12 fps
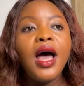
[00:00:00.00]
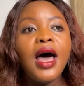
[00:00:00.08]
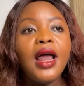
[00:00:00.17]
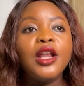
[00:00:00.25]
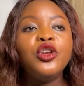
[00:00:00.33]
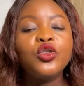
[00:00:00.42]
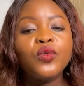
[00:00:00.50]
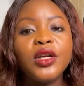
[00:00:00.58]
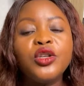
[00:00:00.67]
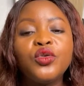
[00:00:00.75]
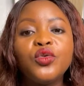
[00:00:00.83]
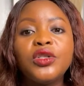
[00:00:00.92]
And I don't
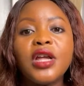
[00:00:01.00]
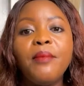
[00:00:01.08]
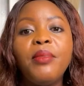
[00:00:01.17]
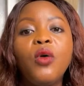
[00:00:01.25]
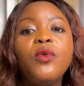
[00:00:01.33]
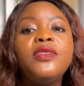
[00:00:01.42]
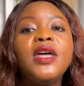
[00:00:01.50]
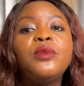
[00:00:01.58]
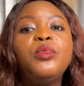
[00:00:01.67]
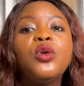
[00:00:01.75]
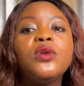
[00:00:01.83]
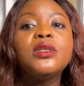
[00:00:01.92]
want to tamper with
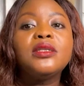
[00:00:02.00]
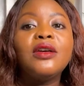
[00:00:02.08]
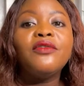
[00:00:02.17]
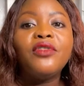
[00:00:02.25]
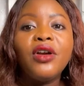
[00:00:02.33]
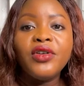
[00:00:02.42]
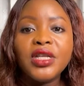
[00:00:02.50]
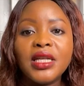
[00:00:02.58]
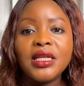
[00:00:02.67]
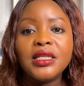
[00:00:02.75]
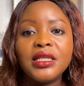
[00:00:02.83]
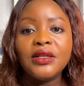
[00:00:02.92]
that, because it's a very
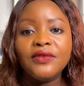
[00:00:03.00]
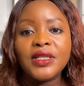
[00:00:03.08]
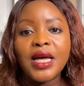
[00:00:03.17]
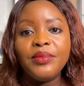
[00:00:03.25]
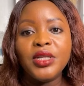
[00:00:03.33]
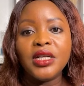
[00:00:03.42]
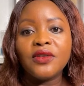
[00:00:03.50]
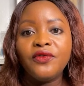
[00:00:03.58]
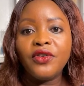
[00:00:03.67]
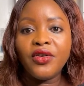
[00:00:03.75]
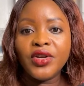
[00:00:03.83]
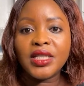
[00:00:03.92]
sensitive subject
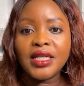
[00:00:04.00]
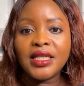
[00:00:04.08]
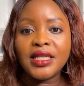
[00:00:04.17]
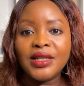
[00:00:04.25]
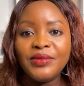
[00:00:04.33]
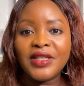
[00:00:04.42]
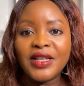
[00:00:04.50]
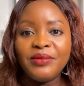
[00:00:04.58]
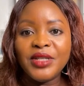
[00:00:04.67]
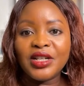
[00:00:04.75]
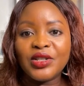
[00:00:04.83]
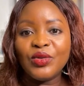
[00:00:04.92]

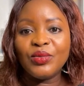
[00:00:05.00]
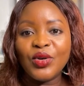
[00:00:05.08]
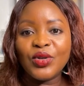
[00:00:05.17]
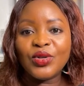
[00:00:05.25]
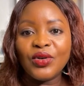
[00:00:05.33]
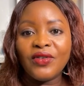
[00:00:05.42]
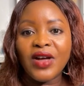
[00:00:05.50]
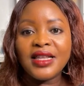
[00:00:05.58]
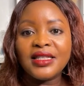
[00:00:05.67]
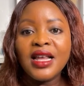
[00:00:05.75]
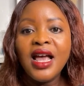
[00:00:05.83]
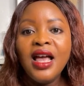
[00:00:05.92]
to most of
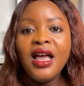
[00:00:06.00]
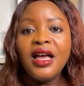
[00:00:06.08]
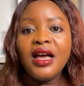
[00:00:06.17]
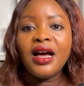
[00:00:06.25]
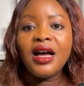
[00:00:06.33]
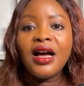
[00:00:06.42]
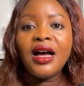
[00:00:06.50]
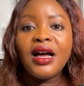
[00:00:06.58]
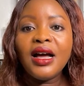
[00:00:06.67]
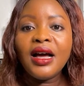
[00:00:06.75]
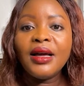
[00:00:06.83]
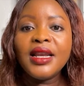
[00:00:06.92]
us.
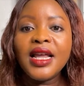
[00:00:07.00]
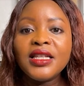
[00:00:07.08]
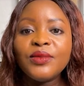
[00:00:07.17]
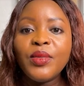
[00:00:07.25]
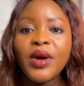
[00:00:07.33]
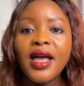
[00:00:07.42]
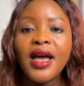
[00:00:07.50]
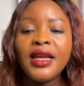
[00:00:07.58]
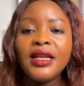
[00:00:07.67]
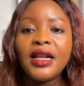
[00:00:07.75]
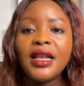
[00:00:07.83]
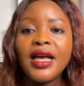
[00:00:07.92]
Nasmaya
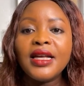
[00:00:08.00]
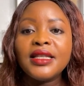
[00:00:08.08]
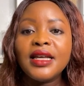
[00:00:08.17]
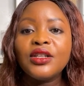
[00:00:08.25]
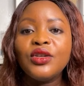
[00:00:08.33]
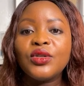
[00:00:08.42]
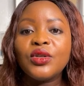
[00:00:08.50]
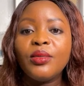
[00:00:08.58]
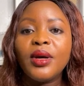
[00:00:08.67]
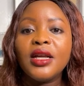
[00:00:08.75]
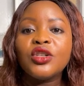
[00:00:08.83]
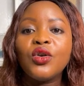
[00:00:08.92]
in class, thank you so
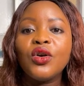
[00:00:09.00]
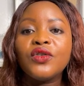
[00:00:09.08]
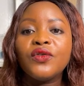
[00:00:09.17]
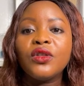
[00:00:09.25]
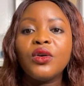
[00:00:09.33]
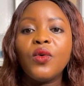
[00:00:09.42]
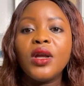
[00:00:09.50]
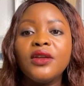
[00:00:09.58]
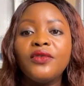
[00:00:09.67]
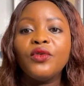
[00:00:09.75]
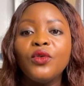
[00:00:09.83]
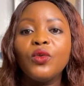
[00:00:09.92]
much, Coach, for the
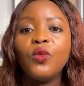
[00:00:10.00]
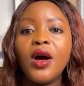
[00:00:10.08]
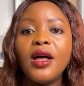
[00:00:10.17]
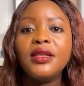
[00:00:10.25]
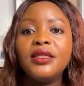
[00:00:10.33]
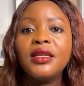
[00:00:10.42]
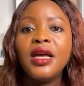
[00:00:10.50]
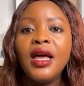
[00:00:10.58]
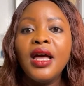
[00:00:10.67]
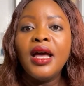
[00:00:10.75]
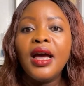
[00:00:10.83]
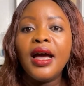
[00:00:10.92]
wonderful words.
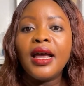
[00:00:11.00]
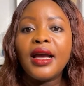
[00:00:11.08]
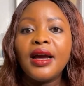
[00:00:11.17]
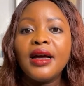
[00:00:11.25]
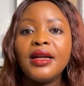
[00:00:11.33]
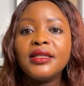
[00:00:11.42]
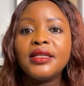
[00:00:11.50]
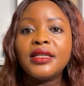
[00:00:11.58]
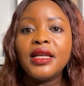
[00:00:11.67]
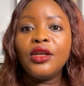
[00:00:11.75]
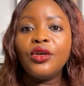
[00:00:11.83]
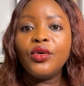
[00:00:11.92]
I can't
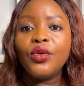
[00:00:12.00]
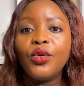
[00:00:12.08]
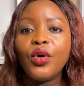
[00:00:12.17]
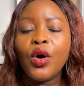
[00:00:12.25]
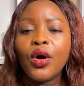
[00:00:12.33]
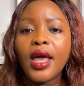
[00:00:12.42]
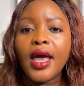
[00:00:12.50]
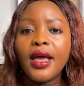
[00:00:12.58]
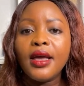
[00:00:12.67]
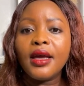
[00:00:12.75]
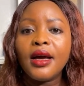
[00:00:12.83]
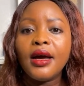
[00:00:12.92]
see you.
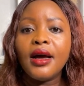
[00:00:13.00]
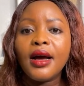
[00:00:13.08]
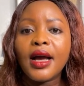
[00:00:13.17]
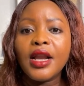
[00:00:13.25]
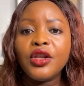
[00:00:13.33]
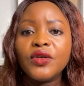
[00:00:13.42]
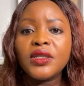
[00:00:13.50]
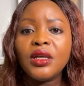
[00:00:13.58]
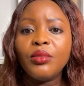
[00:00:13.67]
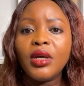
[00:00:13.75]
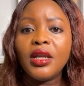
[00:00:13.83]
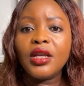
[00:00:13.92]
Okay, can you
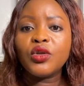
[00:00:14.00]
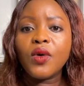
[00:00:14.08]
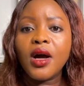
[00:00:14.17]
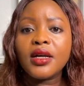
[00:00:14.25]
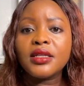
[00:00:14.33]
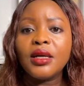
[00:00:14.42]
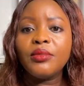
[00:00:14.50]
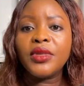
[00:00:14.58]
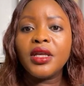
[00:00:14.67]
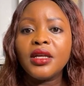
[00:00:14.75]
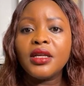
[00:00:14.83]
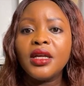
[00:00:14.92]
see me, network?
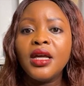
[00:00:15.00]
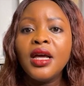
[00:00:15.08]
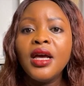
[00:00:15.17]
Sometimes